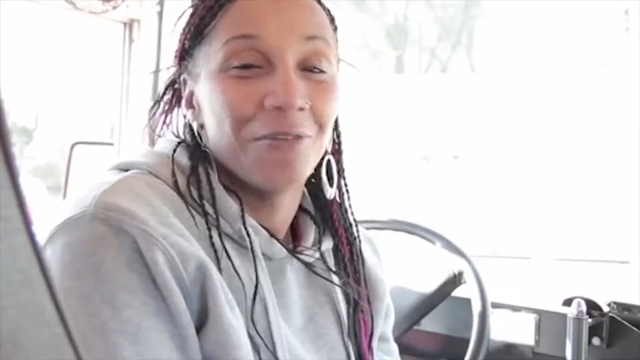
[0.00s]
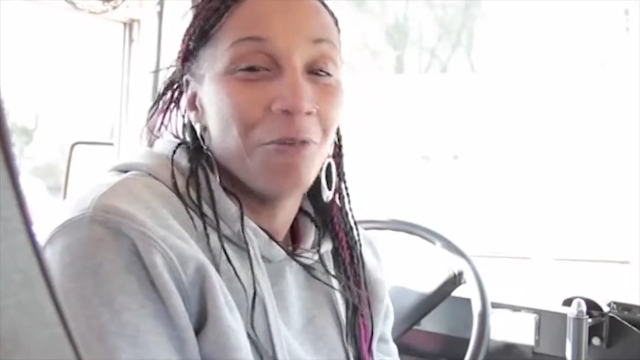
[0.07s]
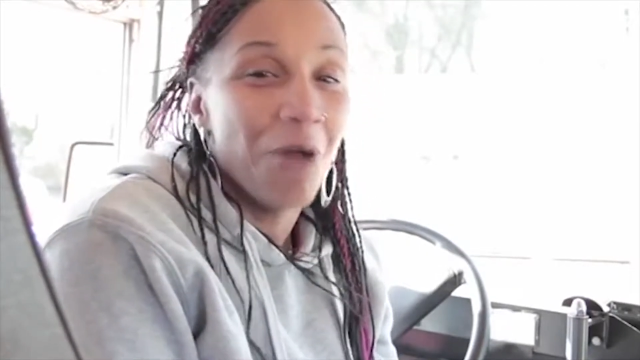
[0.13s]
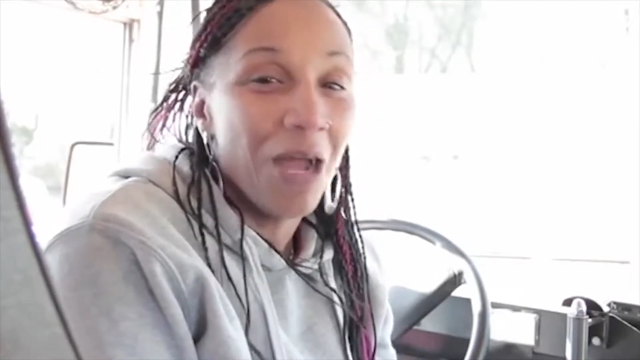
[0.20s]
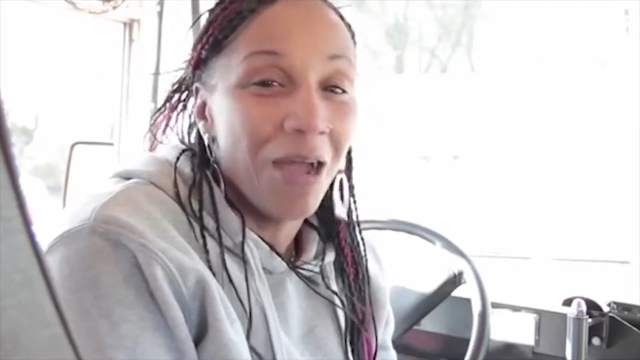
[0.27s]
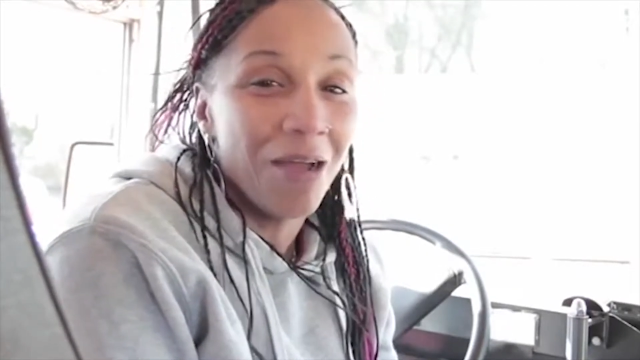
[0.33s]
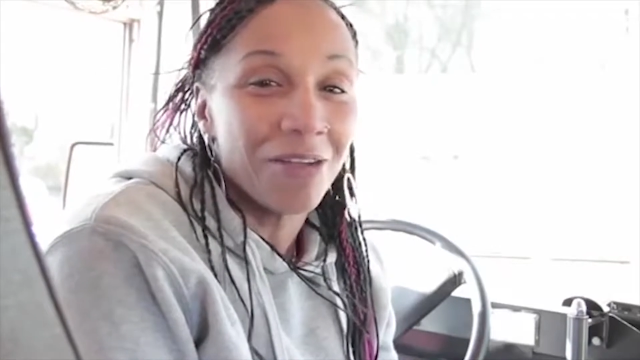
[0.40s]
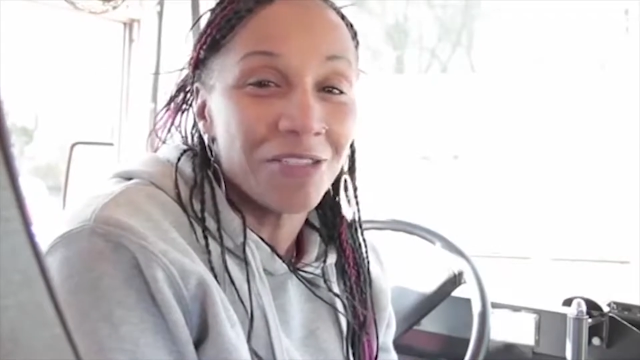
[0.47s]

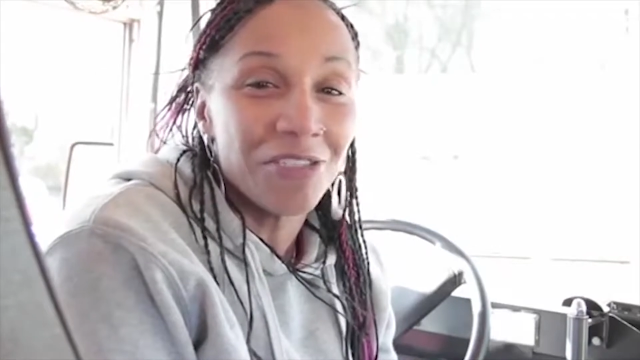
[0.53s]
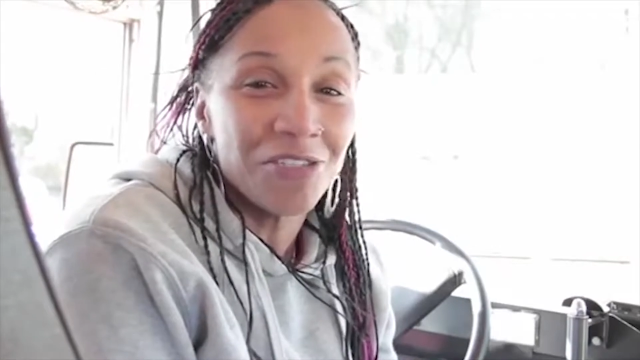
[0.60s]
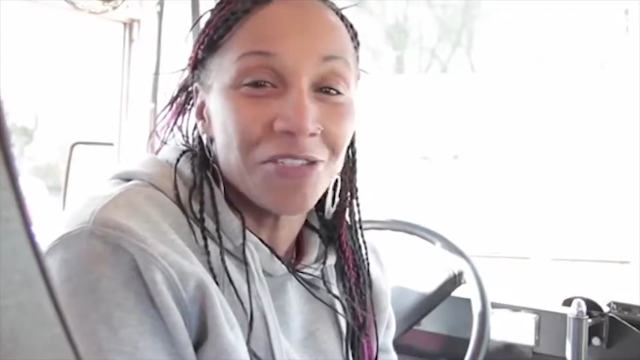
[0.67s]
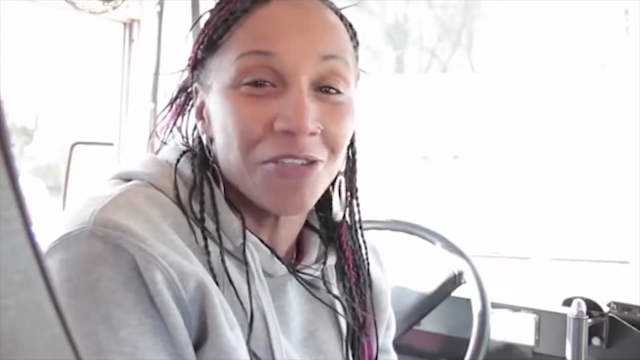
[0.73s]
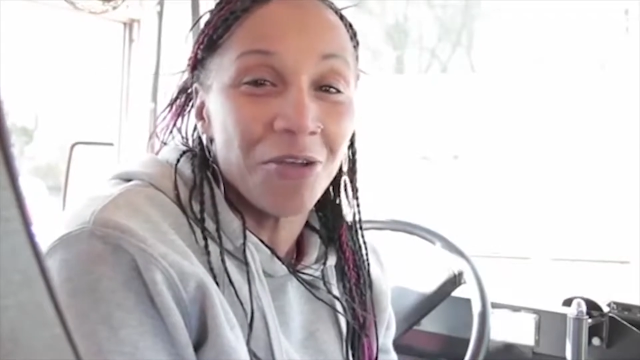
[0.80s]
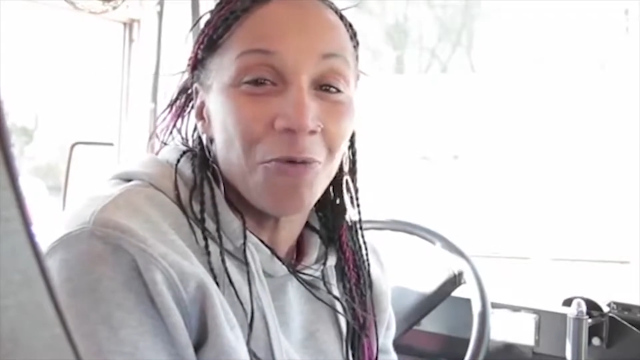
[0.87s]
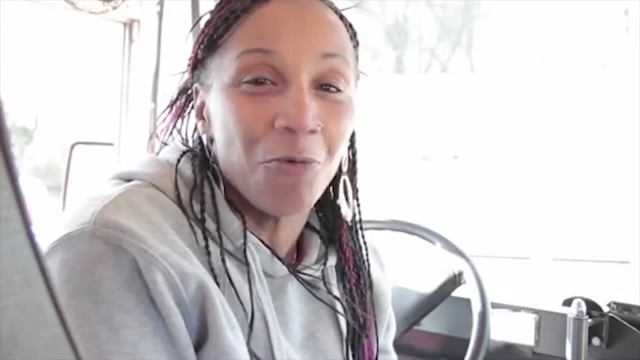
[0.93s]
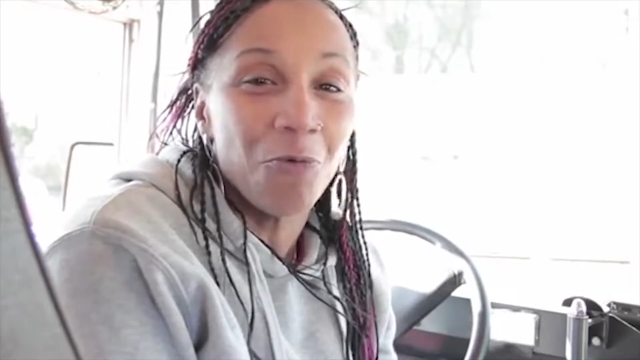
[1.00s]
wow,
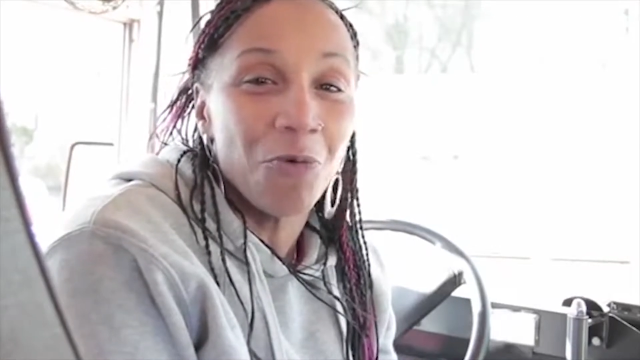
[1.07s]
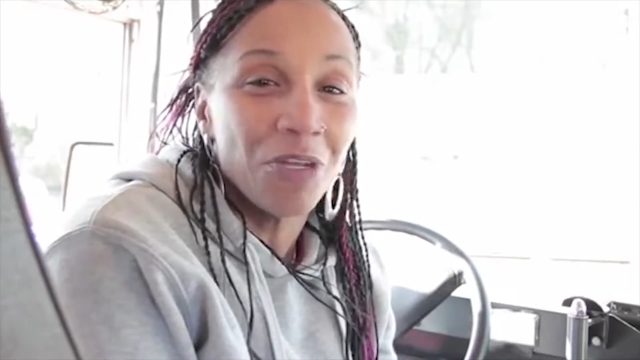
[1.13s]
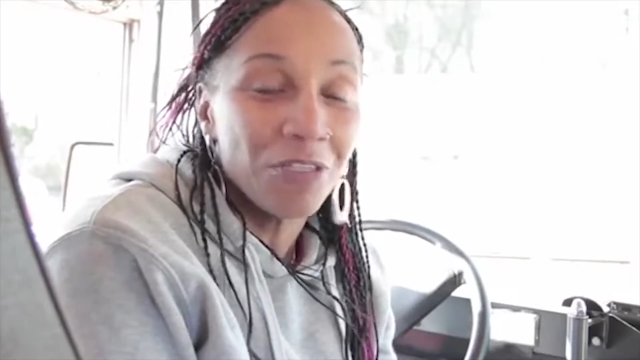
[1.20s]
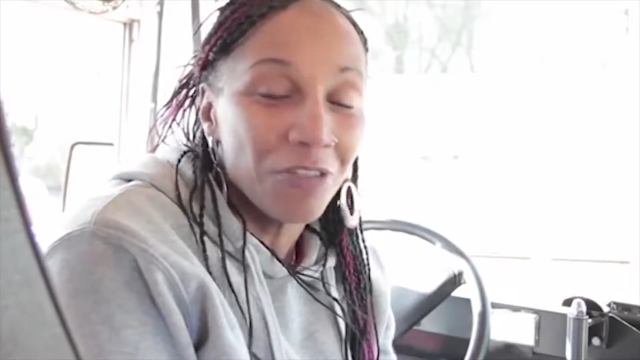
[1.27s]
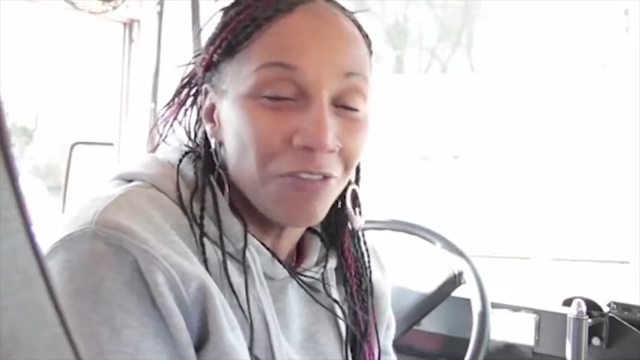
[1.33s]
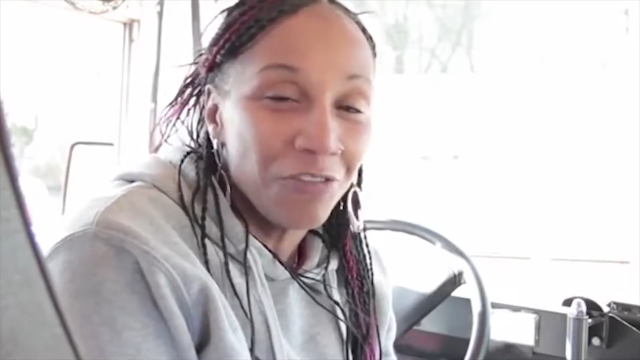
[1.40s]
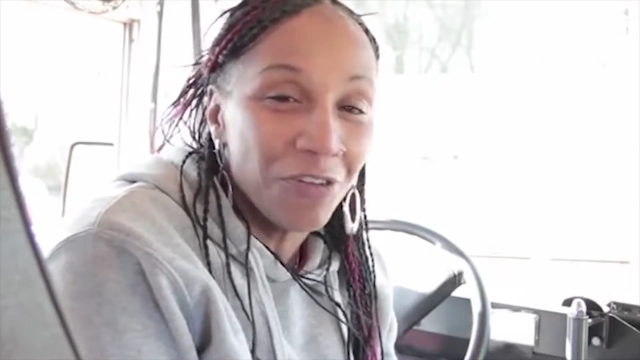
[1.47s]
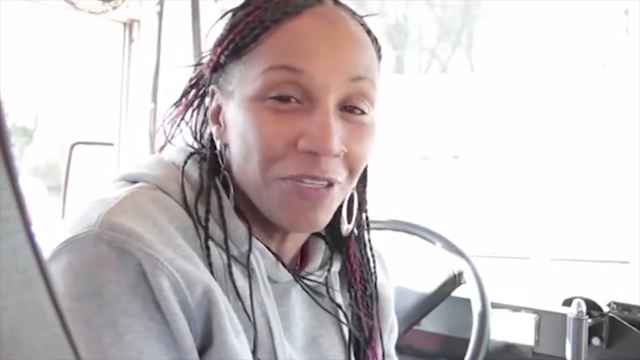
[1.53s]
she's a
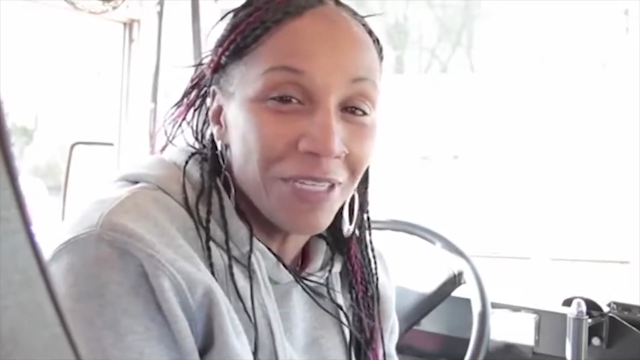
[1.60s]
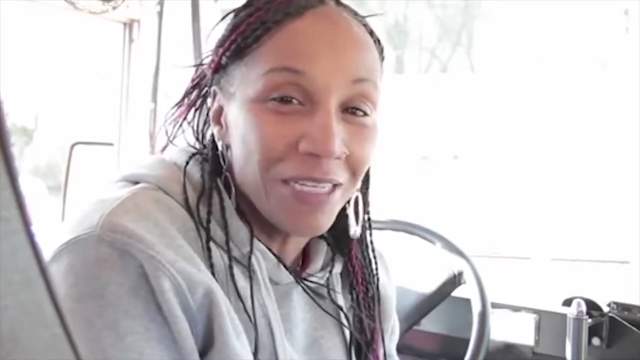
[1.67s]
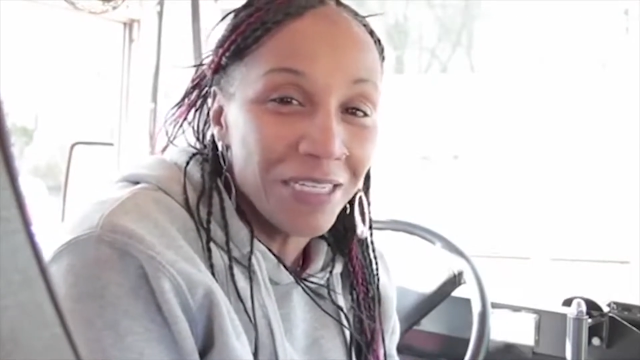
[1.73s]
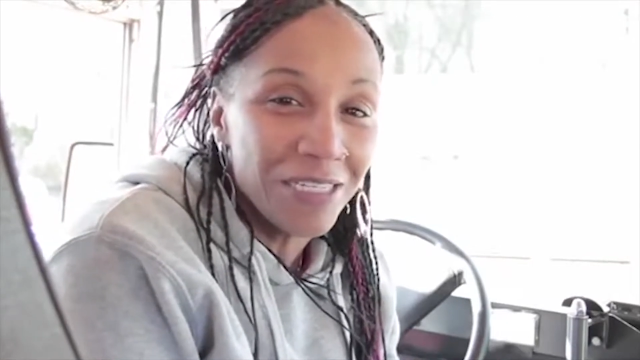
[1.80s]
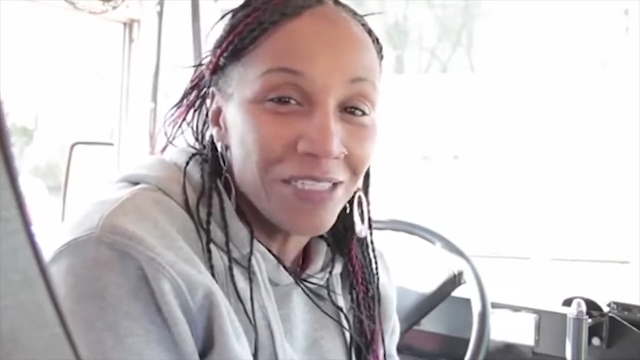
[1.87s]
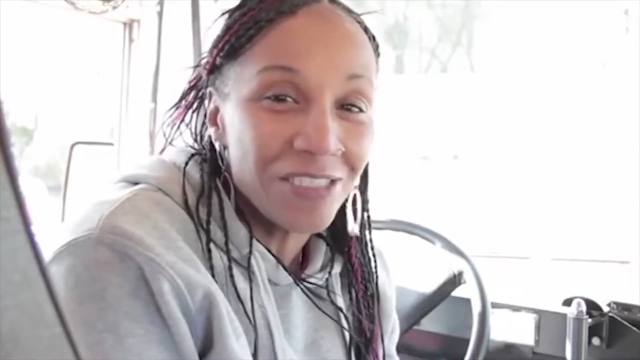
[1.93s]
wonderful lady.